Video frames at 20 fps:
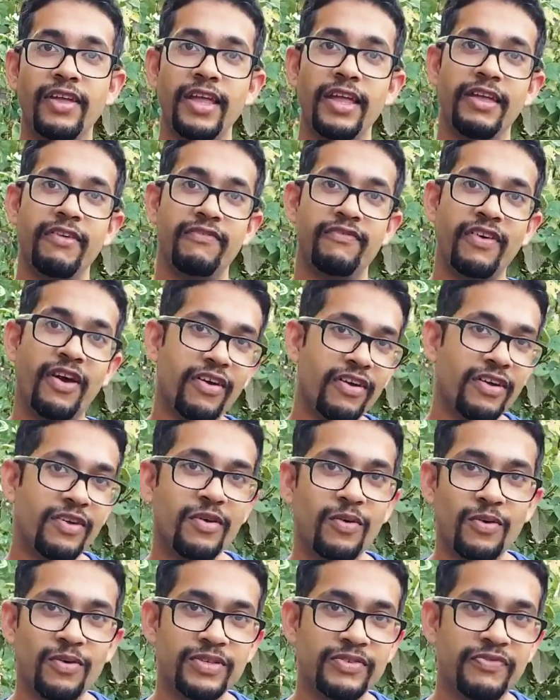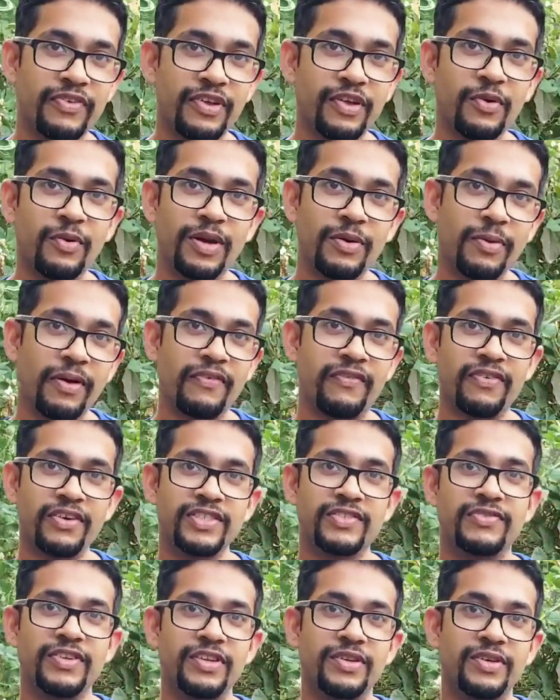a very old video, one of my
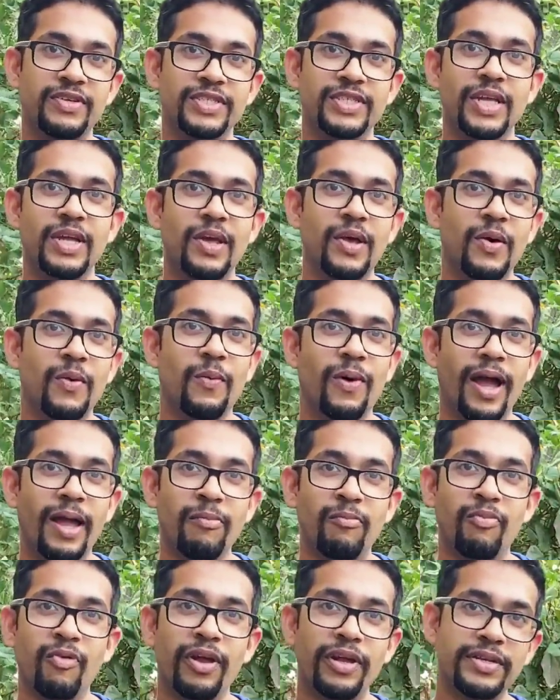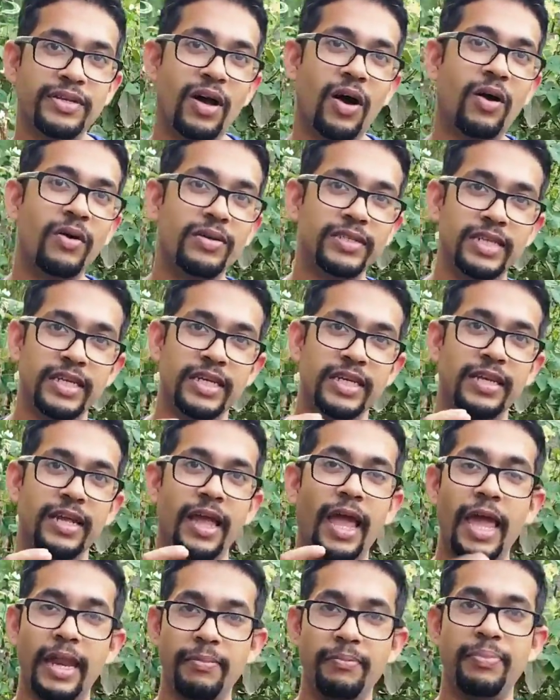first videos, where I break down the
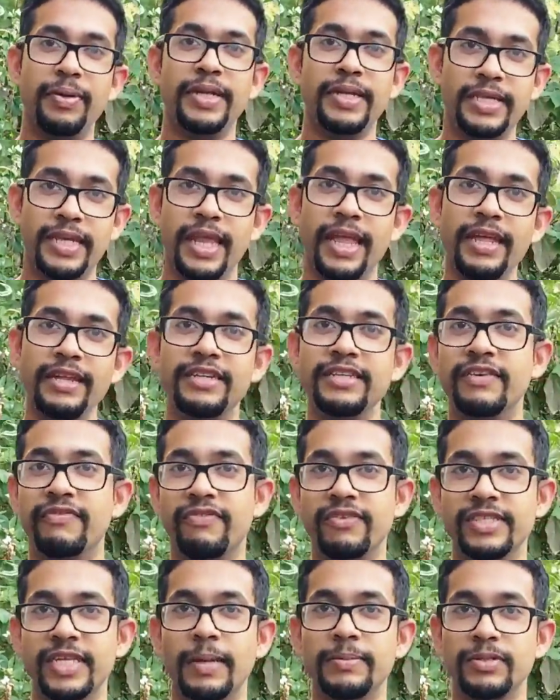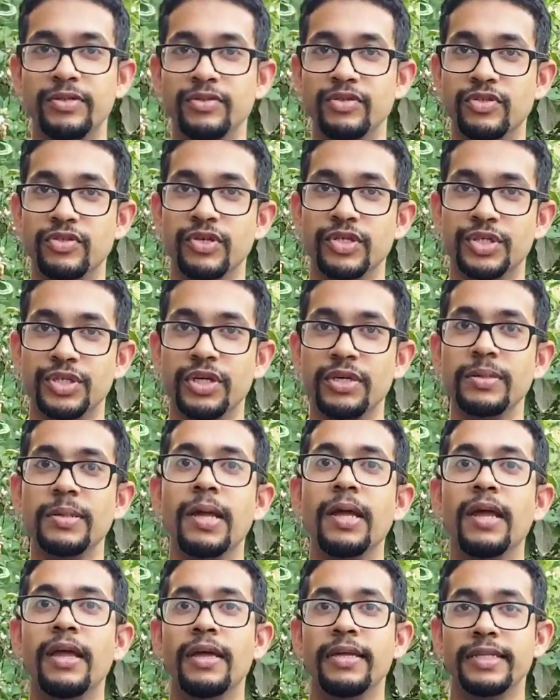NPK, the different types of nutrition,
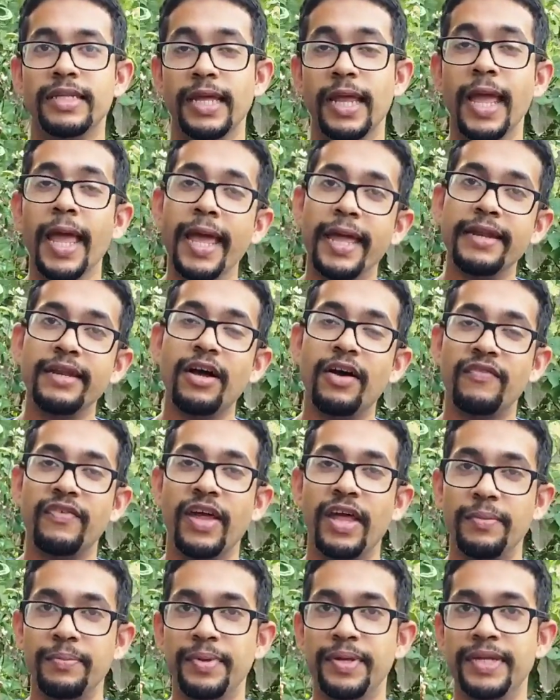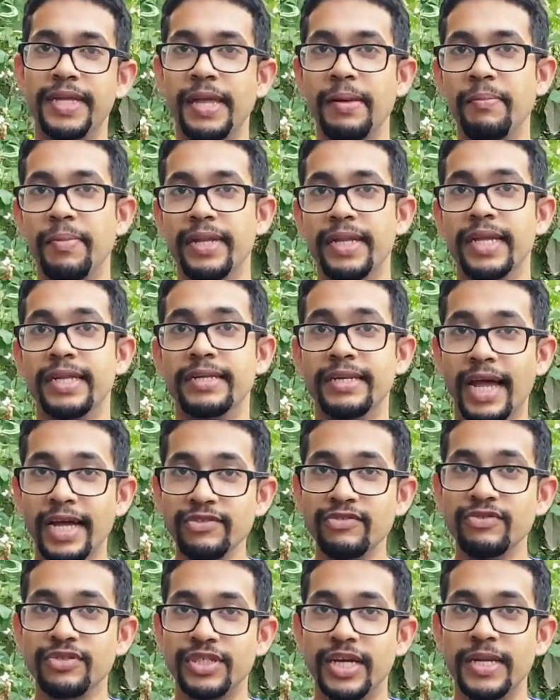the N of NPK meaning
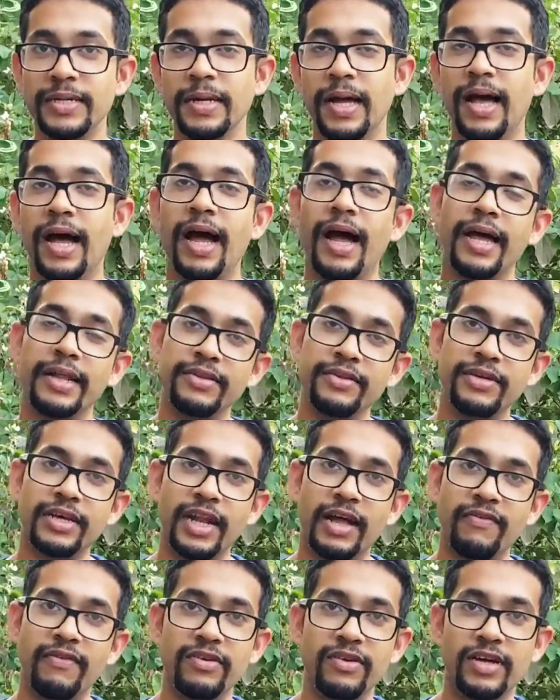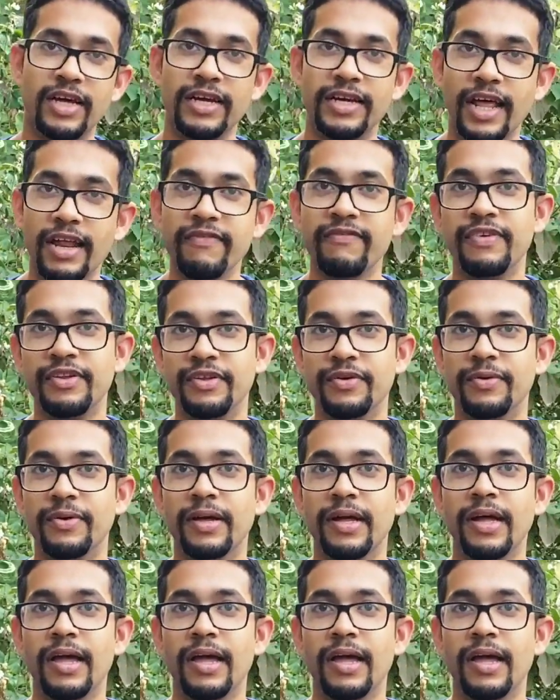nitrogen, and you can have a look at that video.